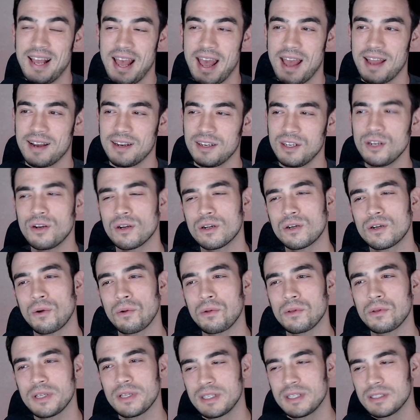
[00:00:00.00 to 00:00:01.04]
And your
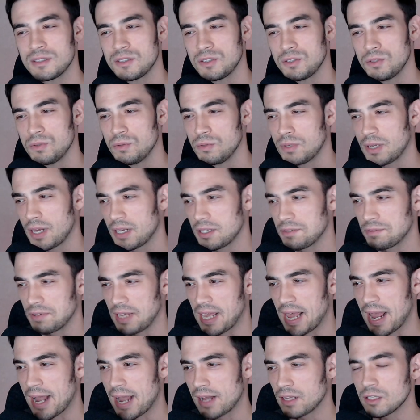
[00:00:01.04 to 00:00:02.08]
goal is to kind of
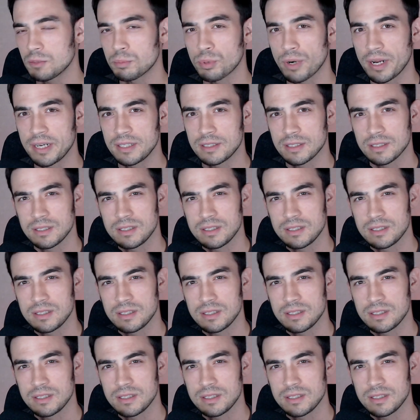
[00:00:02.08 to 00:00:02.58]
calibrate